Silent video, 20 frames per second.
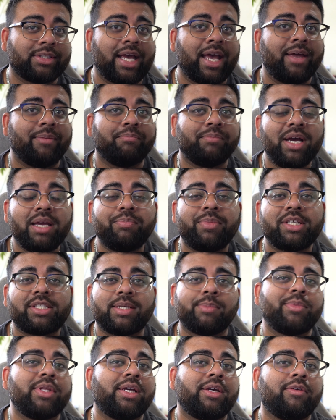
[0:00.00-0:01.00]
and might be
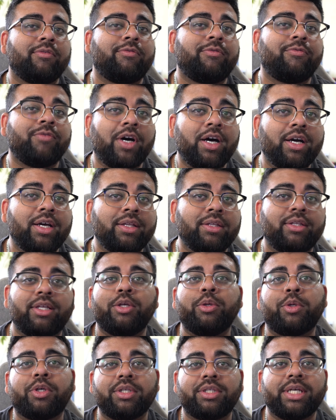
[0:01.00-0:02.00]
something fun that
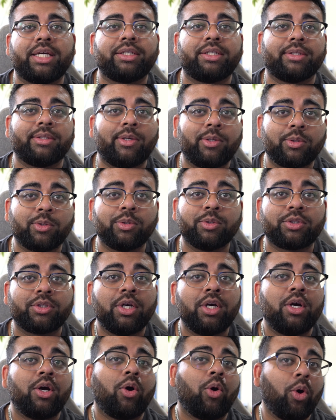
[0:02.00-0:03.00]
you can take to locals
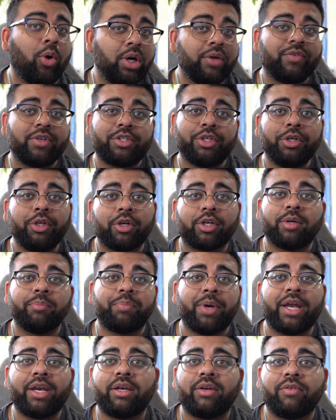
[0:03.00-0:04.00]
or even to your
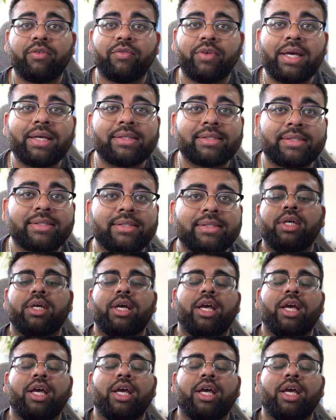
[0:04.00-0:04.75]
competitive events.